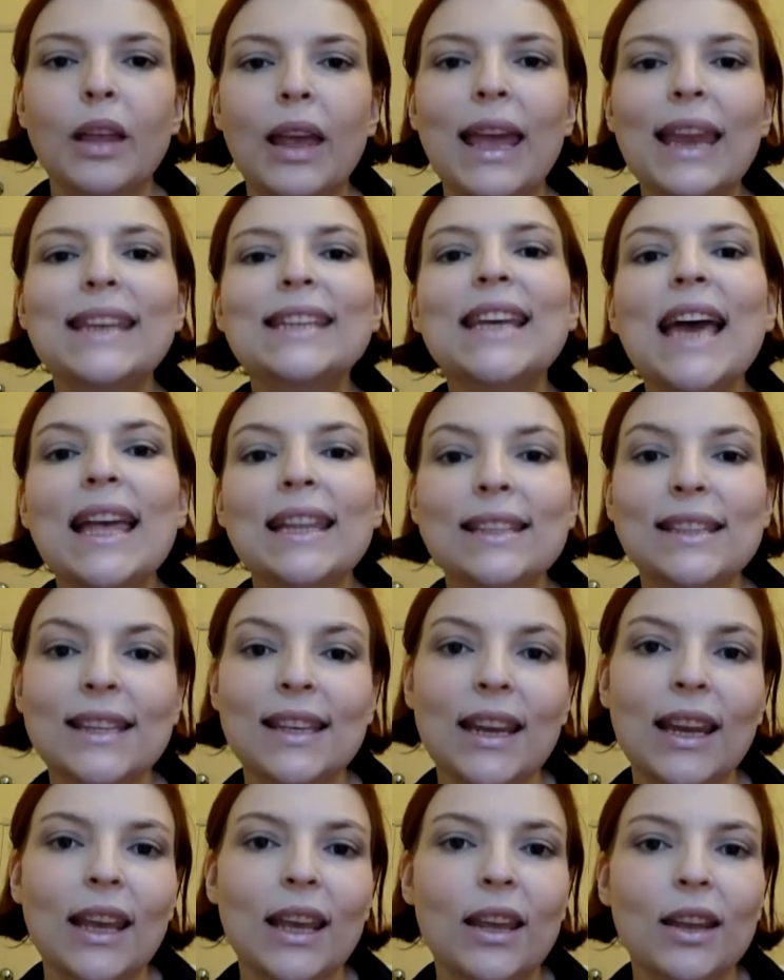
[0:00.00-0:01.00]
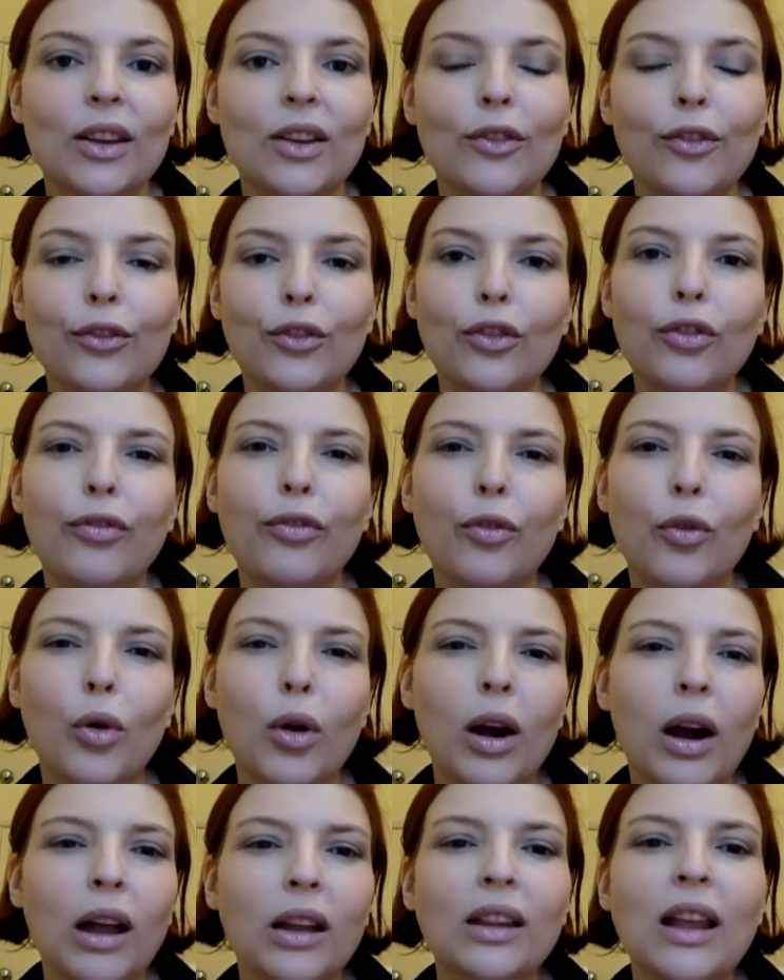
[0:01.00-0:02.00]
intensity
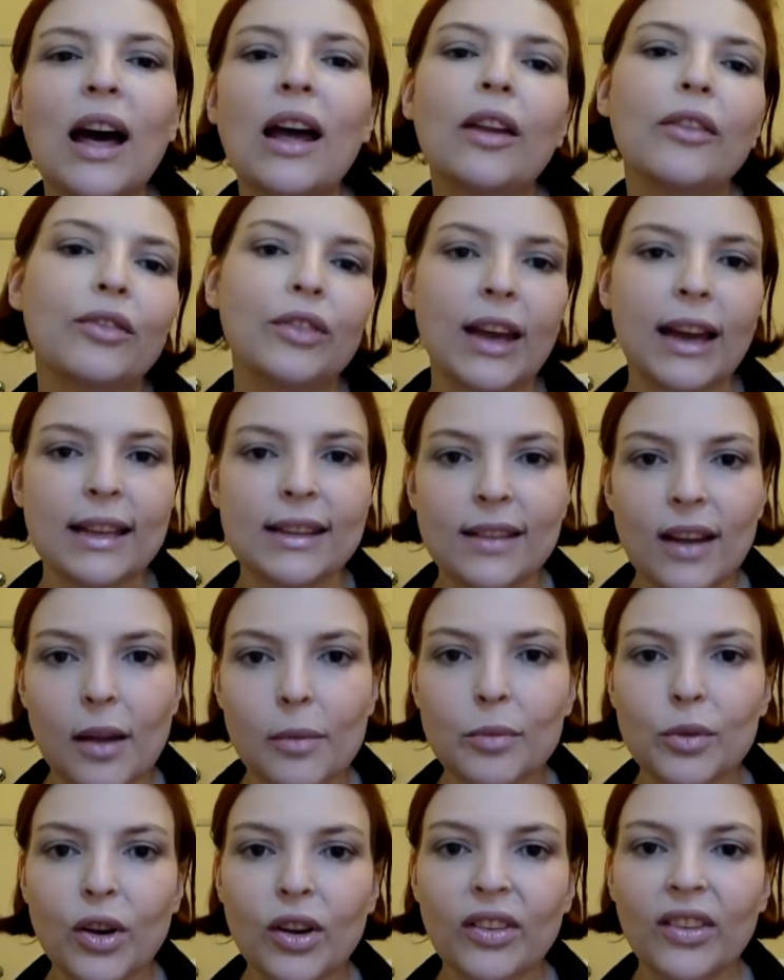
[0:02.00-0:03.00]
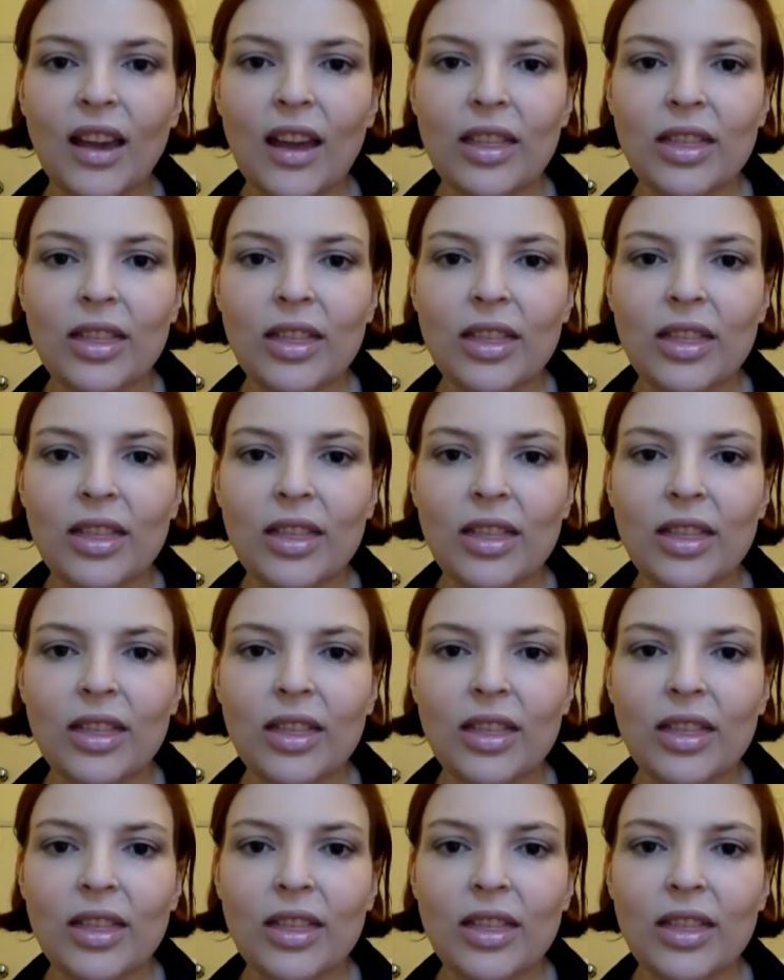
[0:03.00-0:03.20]
for a lot of nighttime looks,